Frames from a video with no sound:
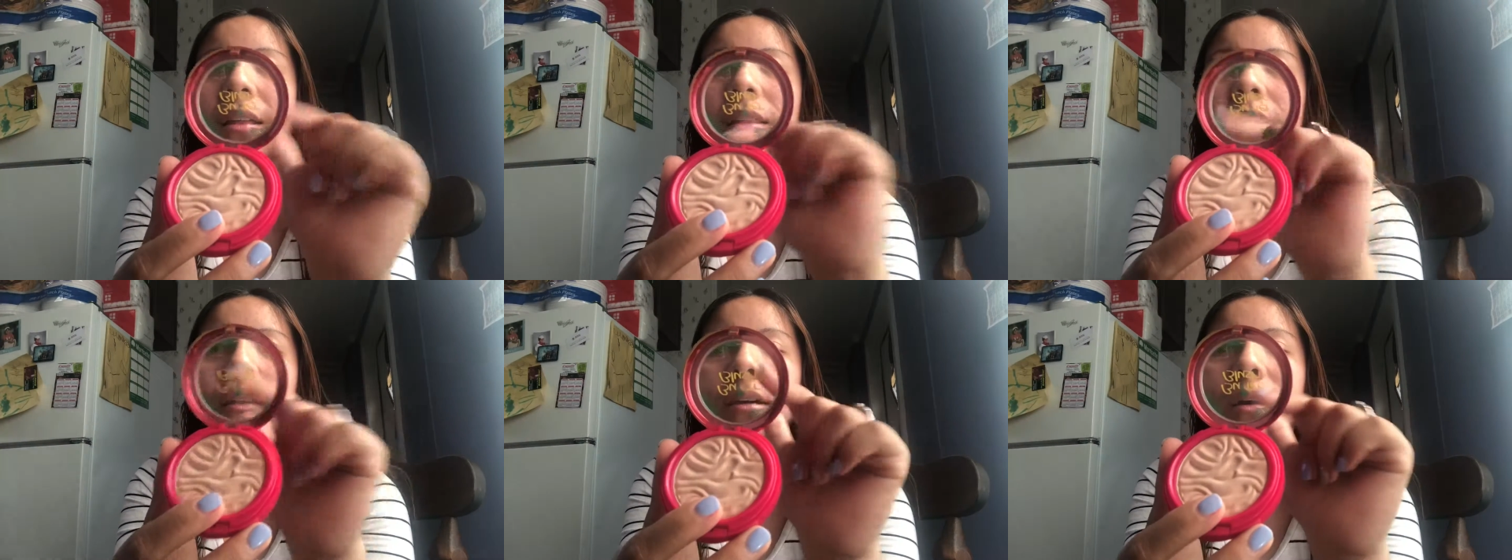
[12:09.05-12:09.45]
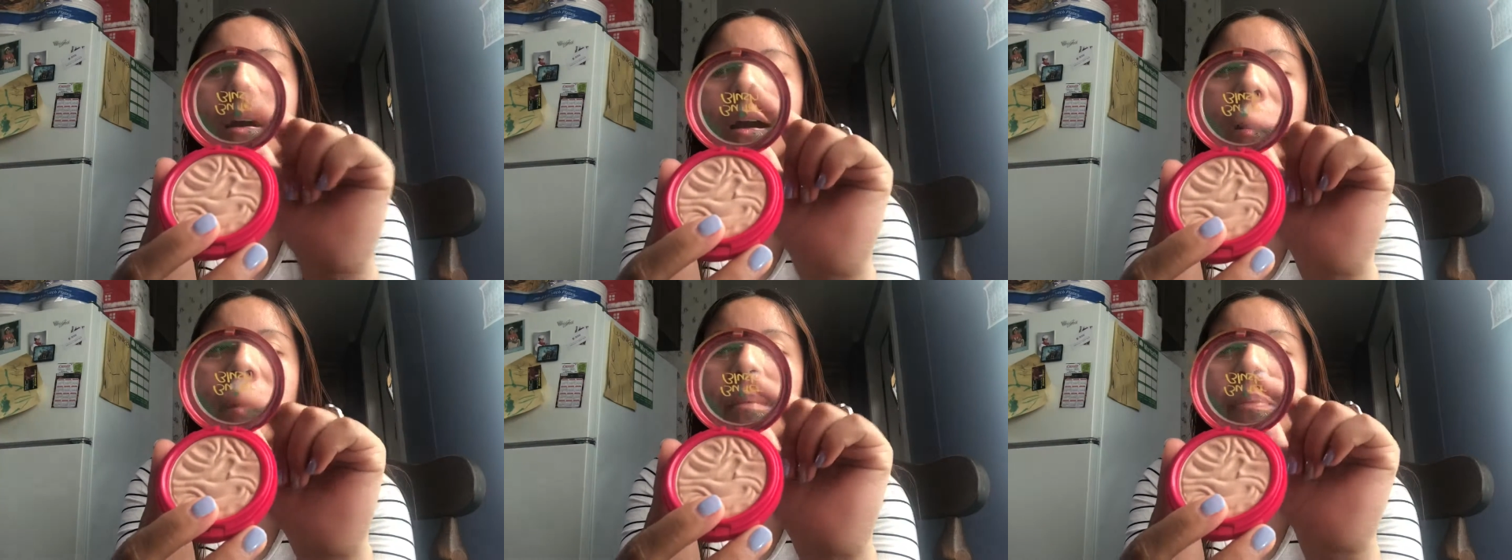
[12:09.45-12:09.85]

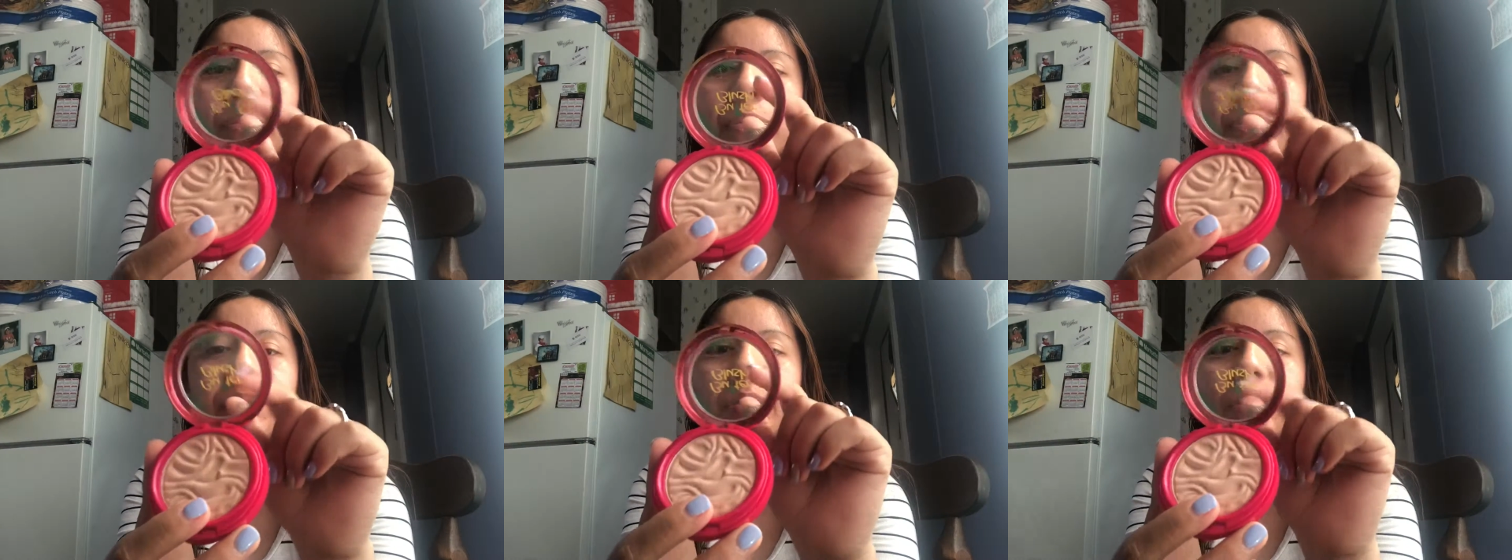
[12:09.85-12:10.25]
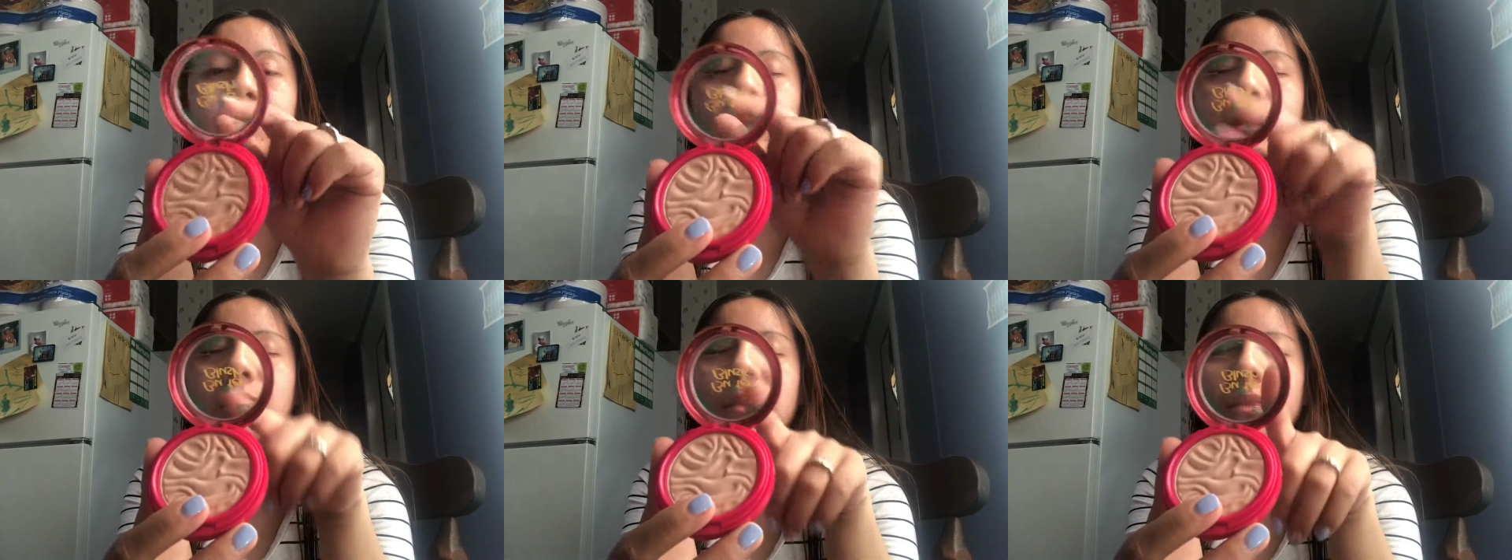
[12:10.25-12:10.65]
the, um,
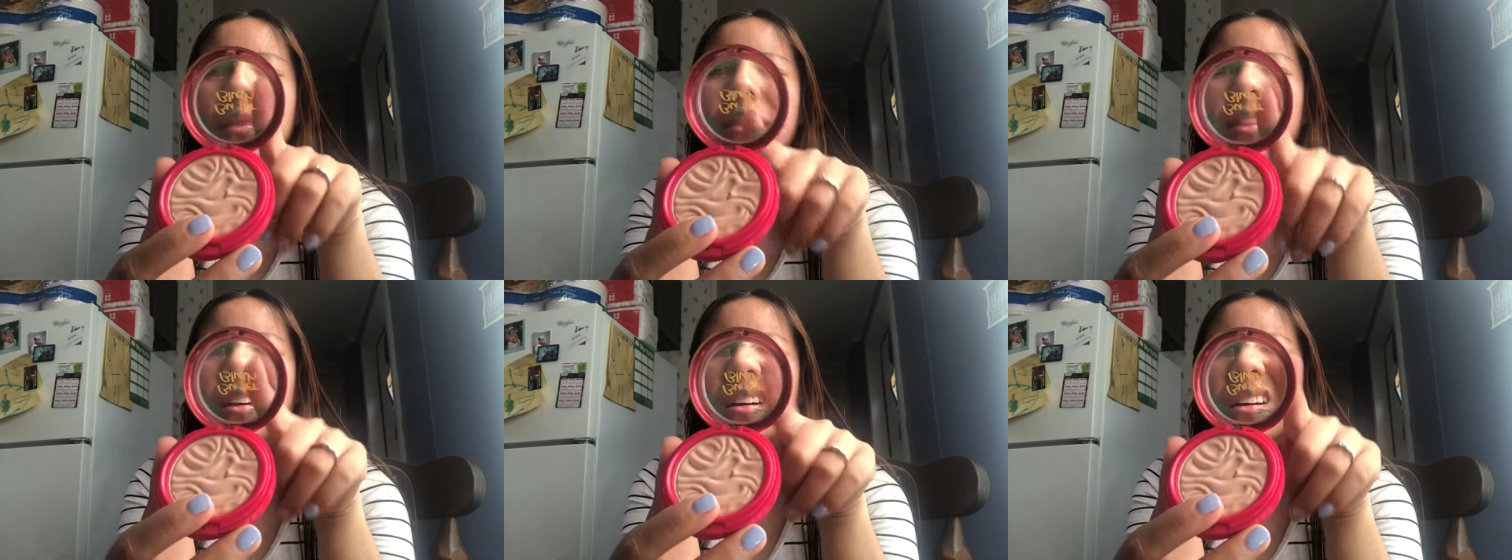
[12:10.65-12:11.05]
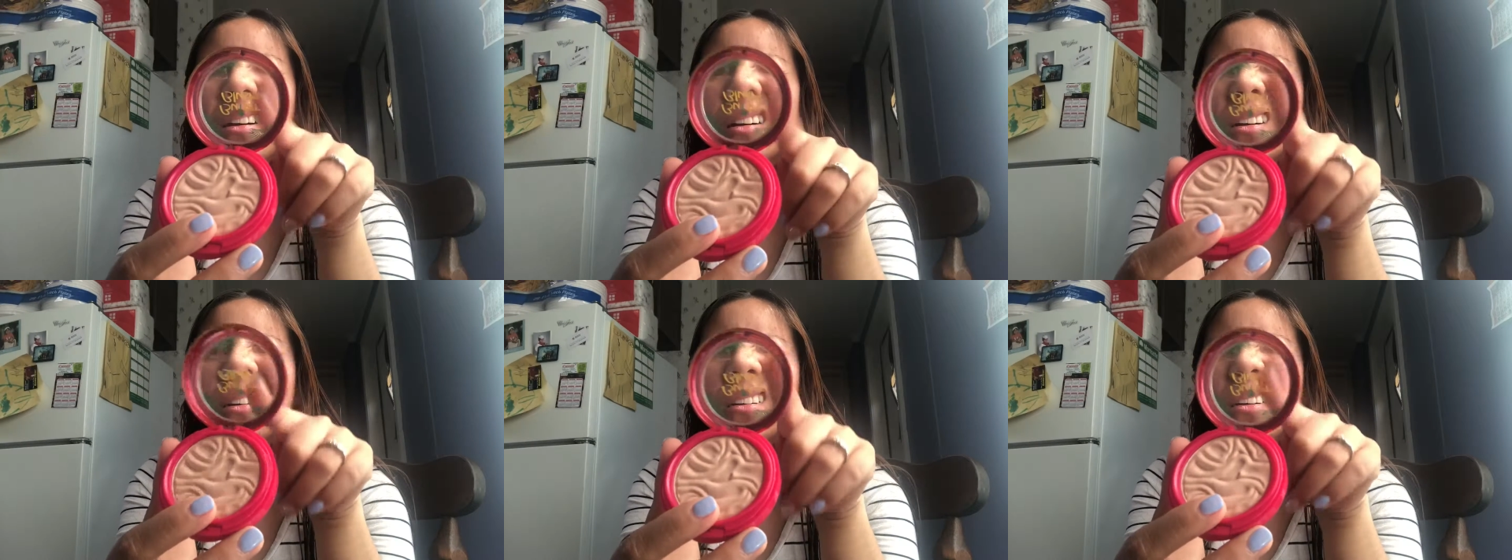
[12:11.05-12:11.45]

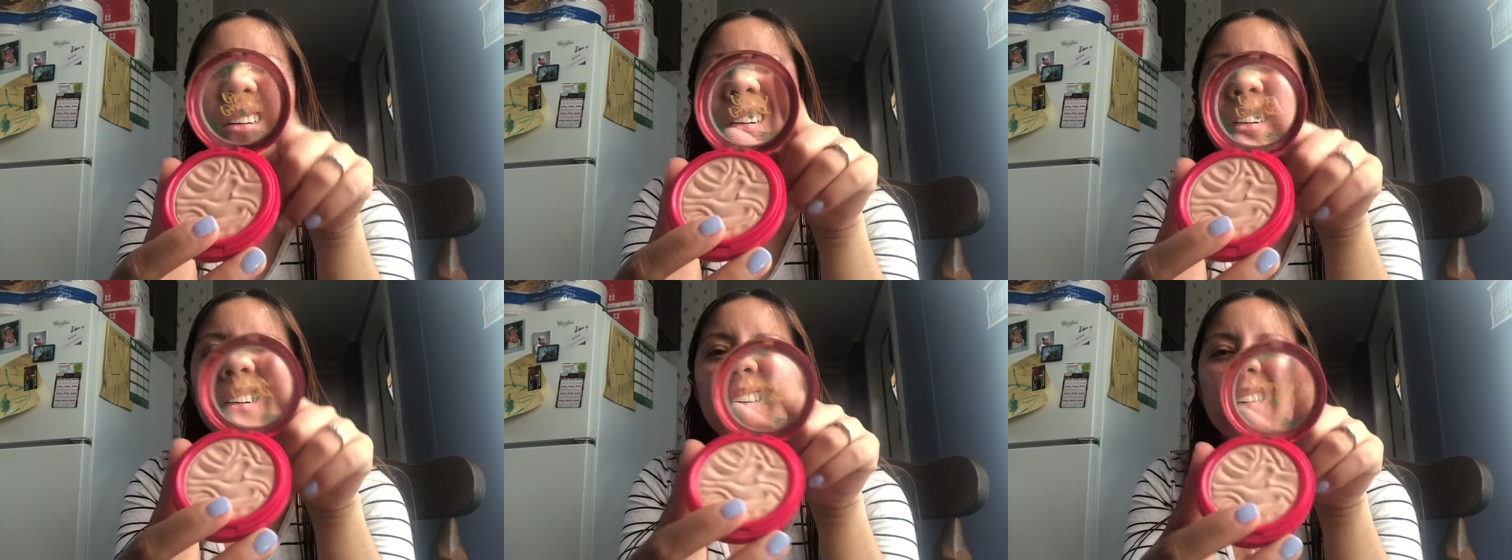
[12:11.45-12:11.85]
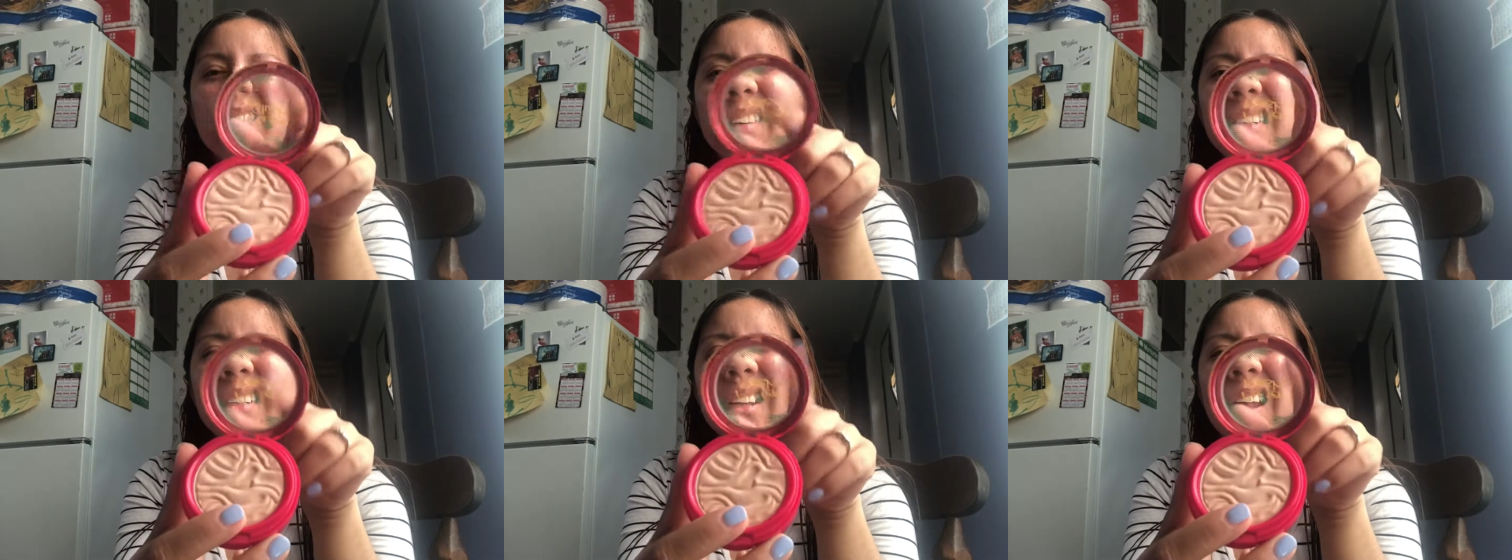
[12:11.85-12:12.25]
the, uh,
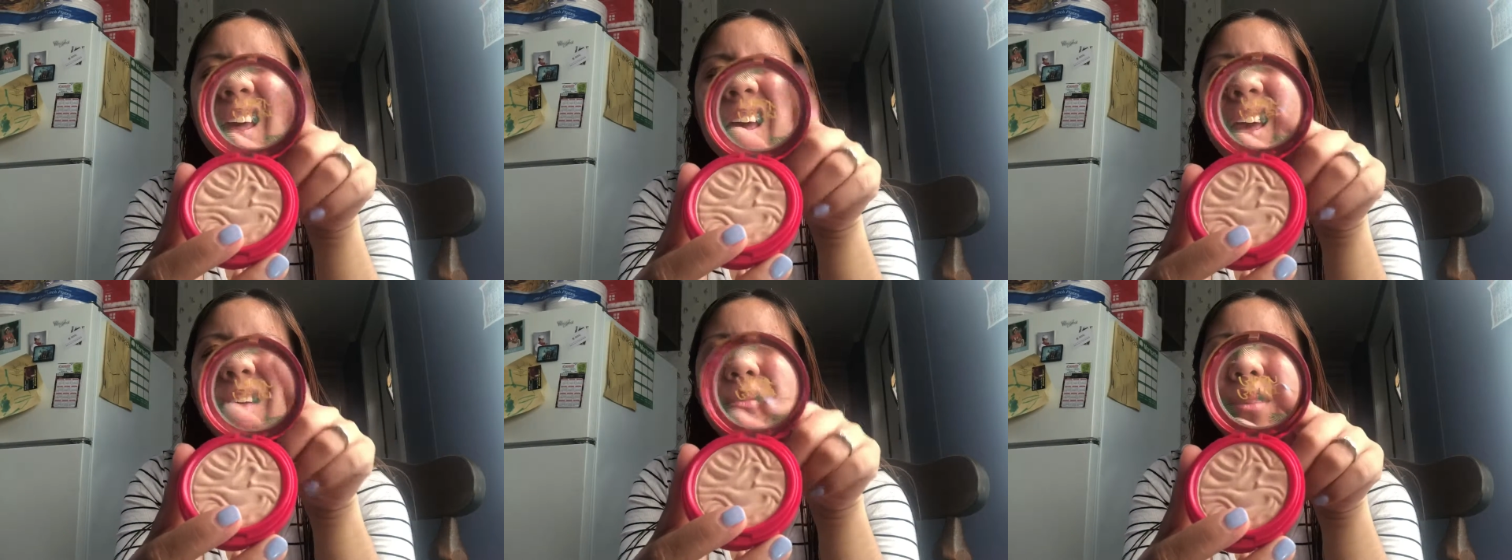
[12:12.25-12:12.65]
what's the name?